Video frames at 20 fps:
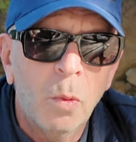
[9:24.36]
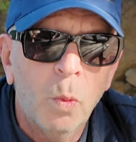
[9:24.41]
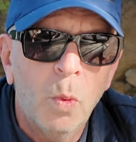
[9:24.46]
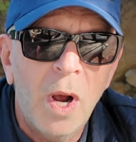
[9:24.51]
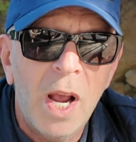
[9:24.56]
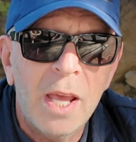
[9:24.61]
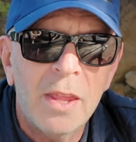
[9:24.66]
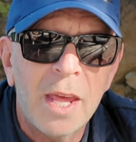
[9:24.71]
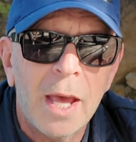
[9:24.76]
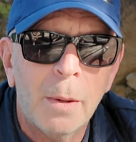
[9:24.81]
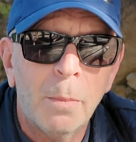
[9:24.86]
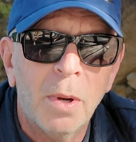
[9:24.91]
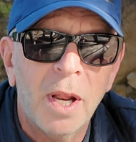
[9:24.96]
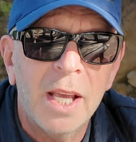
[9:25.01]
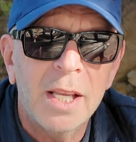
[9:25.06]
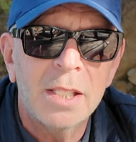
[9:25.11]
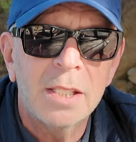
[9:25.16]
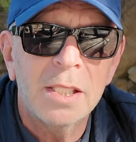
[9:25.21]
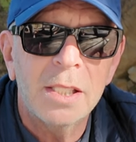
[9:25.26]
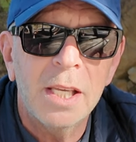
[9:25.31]
where that
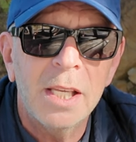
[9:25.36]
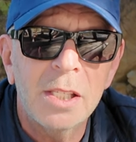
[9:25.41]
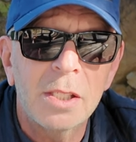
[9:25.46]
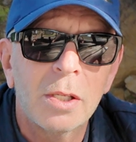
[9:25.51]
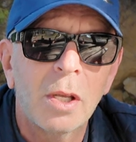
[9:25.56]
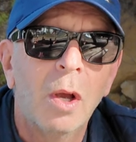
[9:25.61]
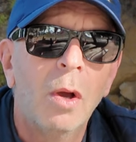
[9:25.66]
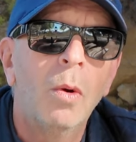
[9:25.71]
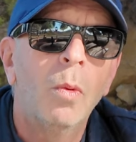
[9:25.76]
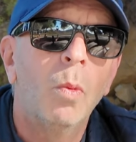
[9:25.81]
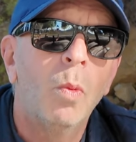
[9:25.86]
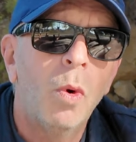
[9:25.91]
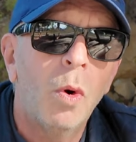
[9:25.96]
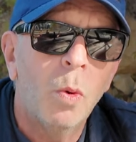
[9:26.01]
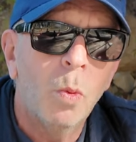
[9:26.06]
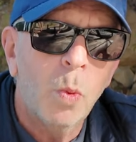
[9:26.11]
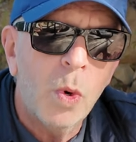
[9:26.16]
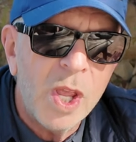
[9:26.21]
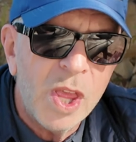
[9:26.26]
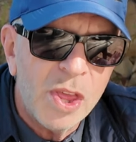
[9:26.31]
place is, what
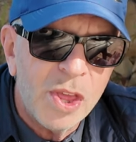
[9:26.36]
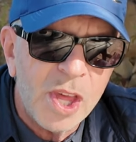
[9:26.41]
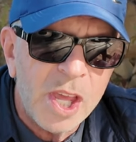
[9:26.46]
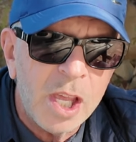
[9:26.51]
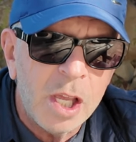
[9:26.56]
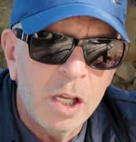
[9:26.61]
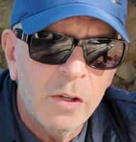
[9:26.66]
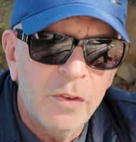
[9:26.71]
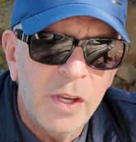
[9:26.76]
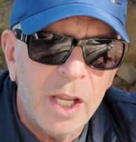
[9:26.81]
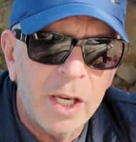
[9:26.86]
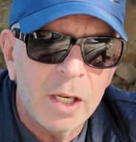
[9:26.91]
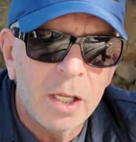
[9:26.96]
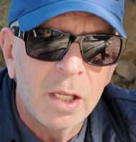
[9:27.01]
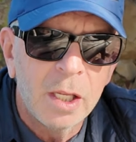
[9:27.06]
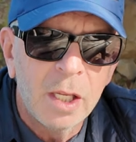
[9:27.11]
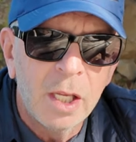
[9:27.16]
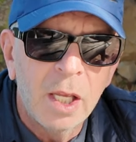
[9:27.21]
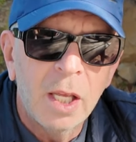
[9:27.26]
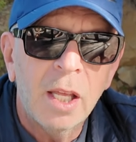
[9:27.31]
we think of it,
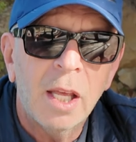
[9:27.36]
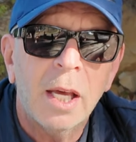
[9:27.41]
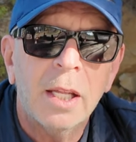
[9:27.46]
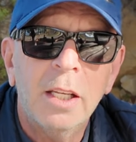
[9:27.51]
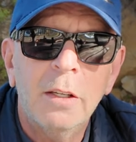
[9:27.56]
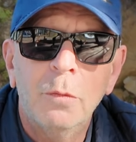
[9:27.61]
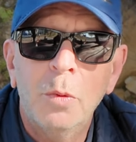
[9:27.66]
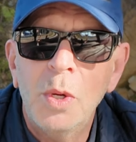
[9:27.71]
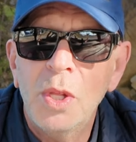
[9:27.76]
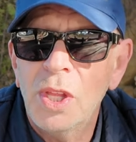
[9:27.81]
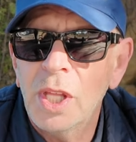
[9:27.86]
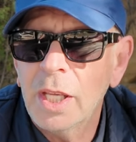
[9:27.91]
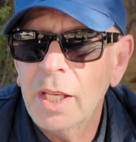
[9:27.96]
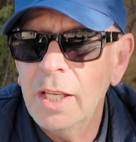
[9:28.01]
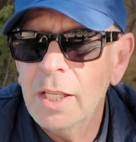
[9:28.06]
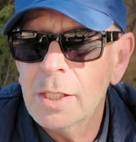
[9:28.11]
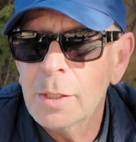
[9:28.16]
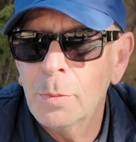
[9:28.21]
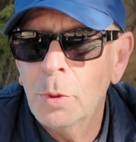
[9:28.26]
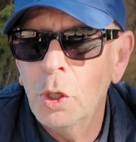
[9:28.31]
and if we
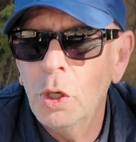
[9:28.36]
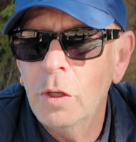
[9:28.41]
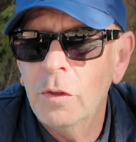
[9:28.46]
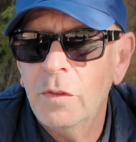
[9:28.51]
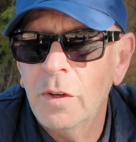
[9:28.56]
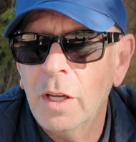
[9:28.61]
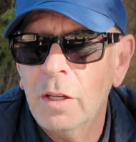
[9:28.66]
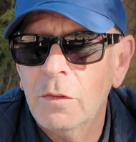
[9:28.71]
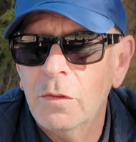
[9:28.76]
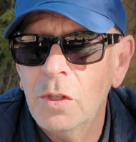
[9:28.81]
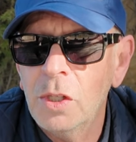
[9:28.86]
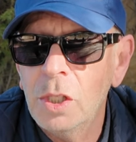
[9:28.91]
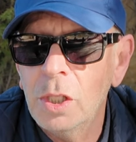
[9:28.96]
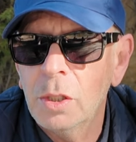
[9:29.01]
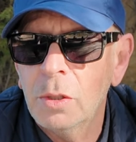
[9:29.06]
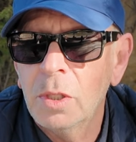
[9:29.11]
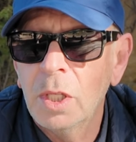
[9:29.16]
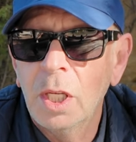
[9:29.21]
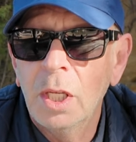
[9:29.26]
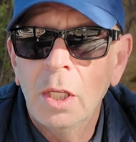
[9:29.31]
think it's perfect for
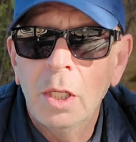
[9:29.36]
you.